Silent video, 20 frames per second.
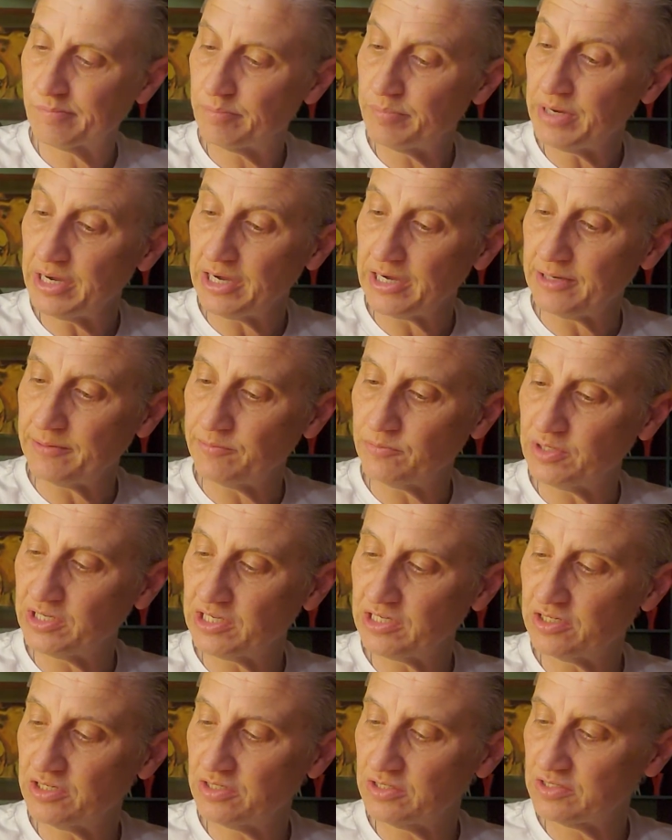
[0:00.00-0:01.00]
But we
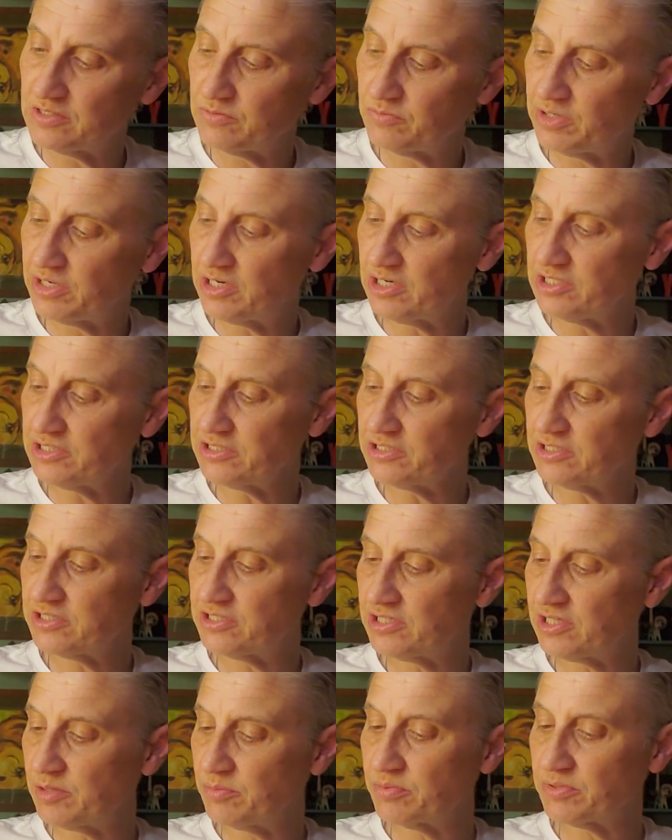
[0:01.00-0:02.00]
can also
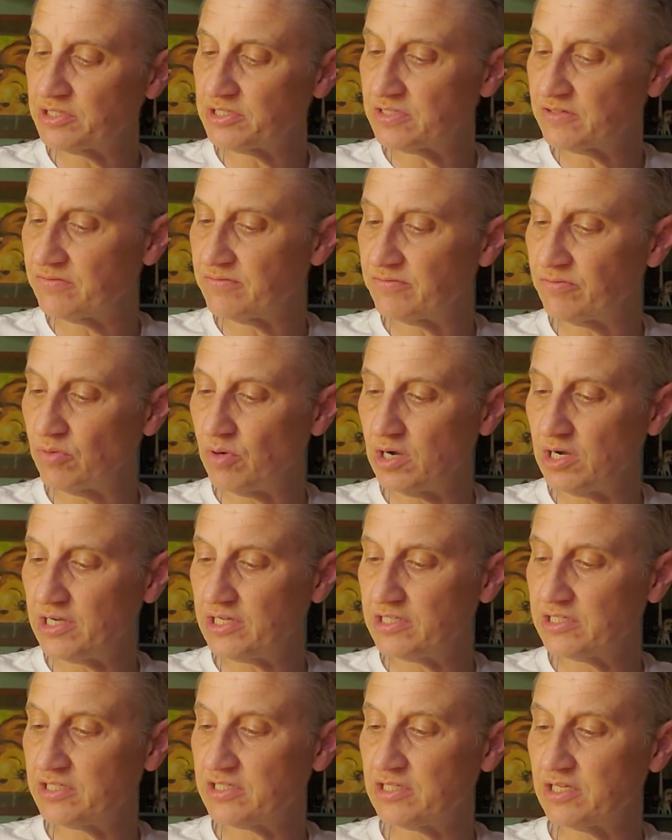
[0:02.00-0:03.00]
see the Prince of
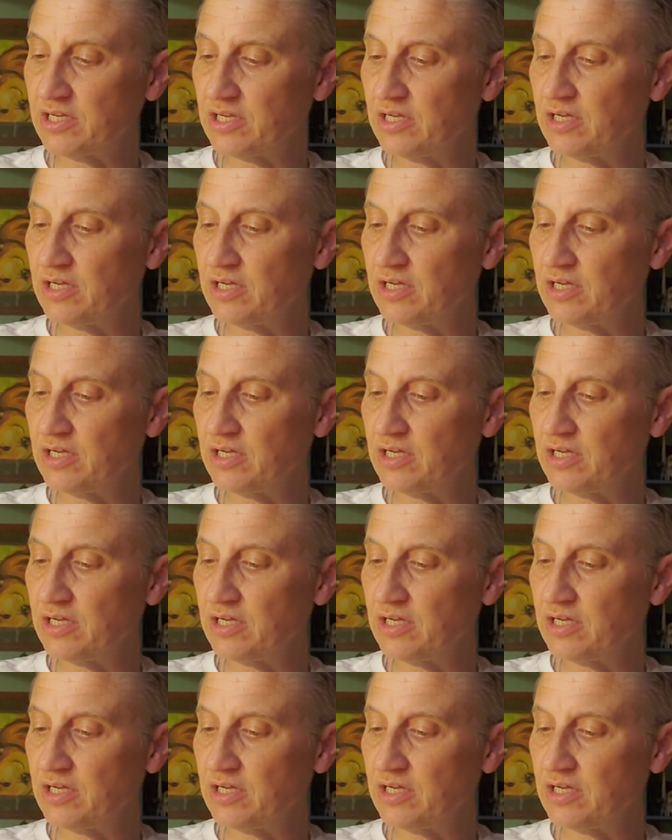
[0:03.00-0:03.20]
Wands